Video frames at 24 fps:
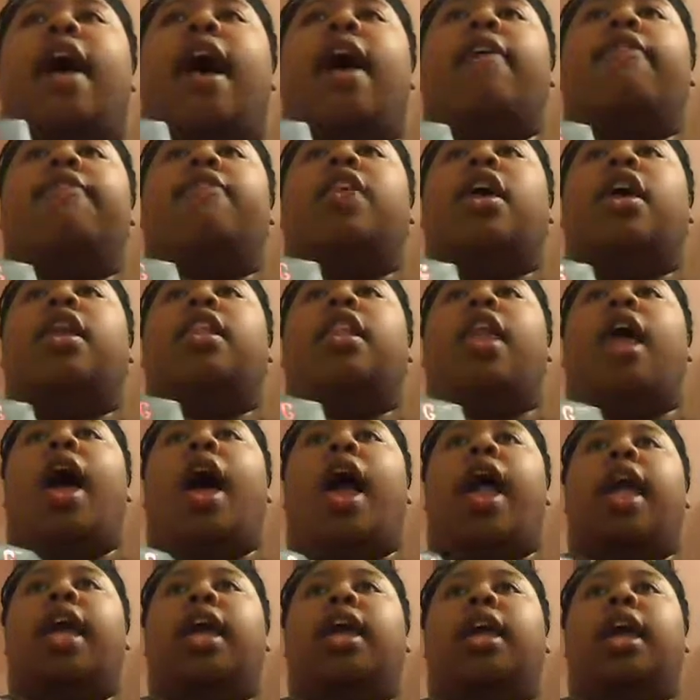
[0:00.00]
I felt
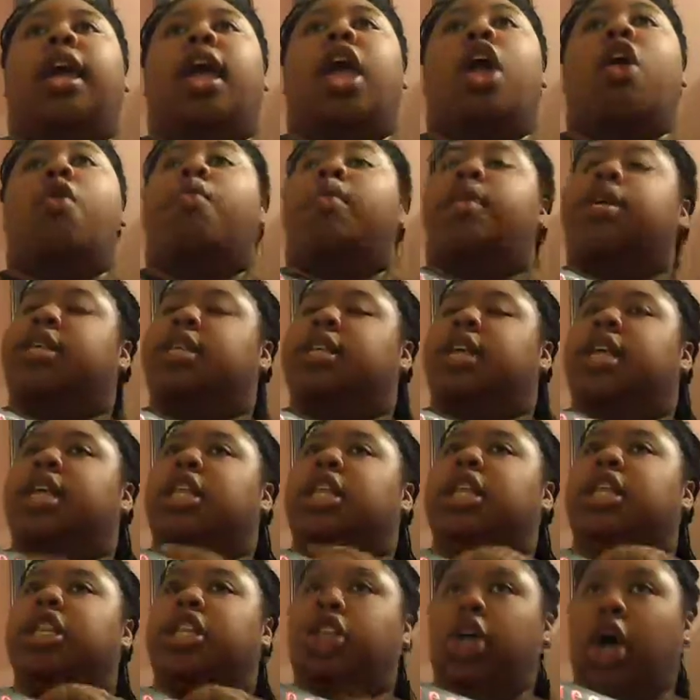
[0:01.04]
like it wasn't
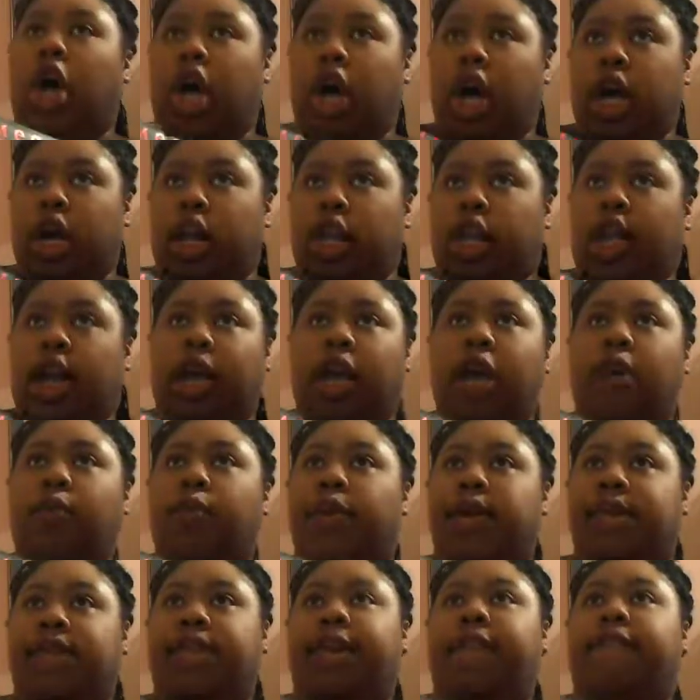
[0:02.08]
done, like it
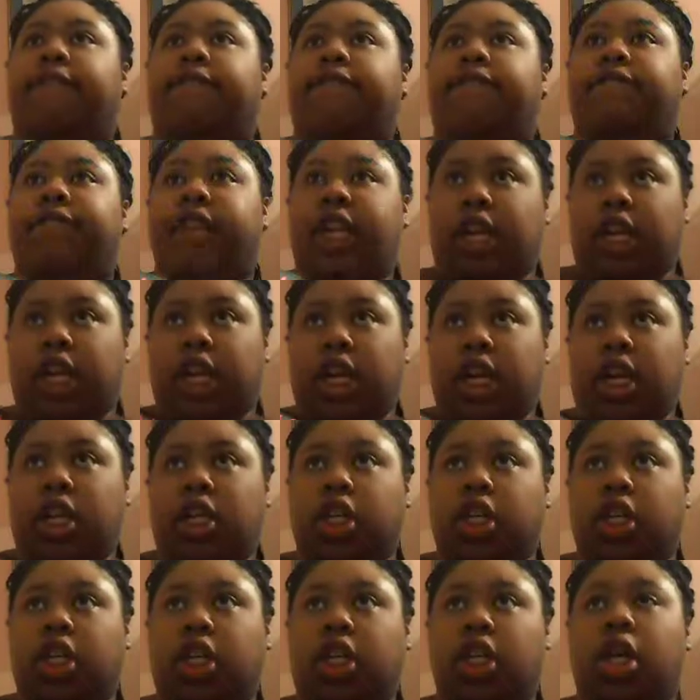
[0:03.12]
wasn't
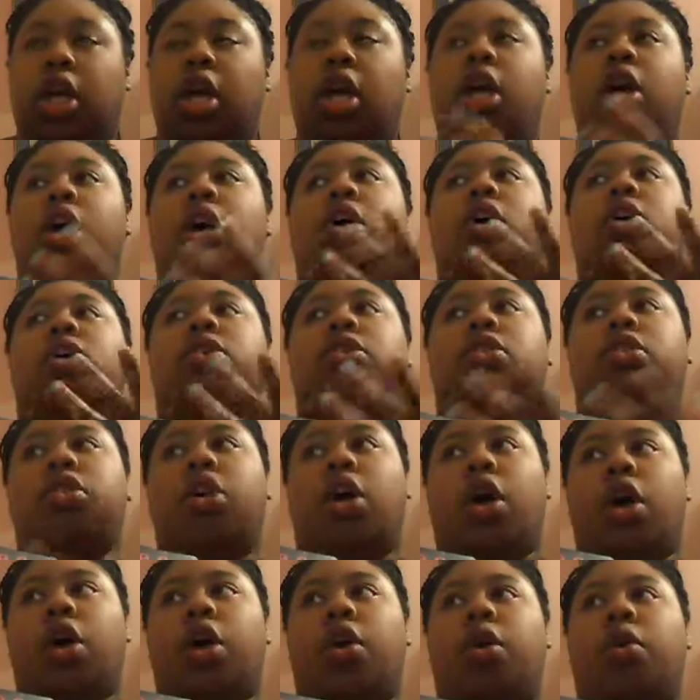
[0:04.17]
finished.
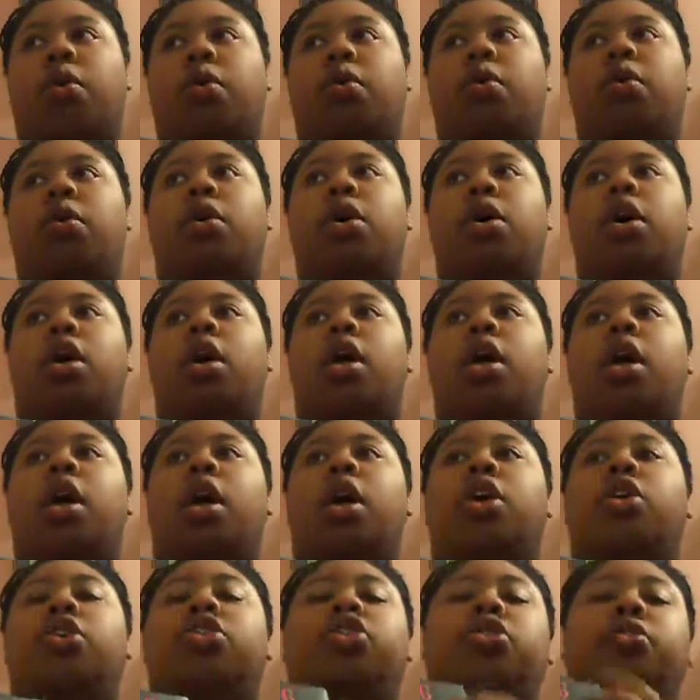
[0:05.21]
So
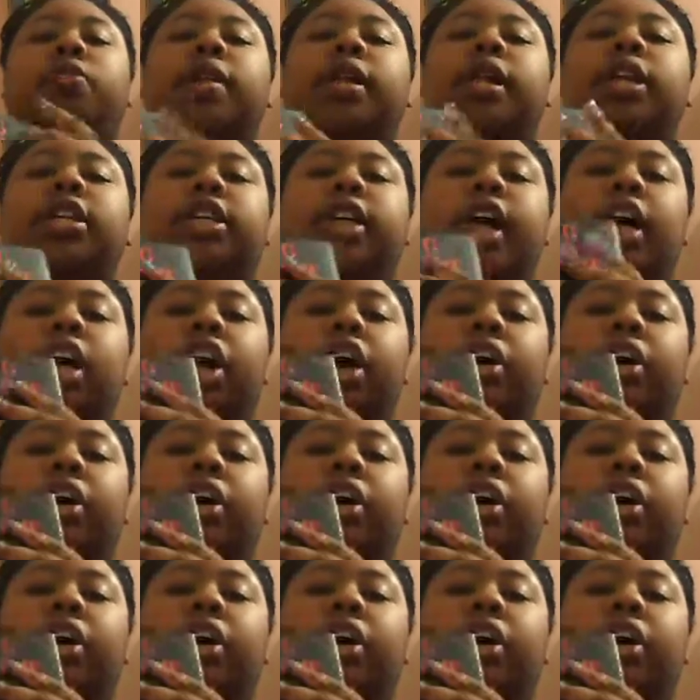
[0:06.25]
you should really check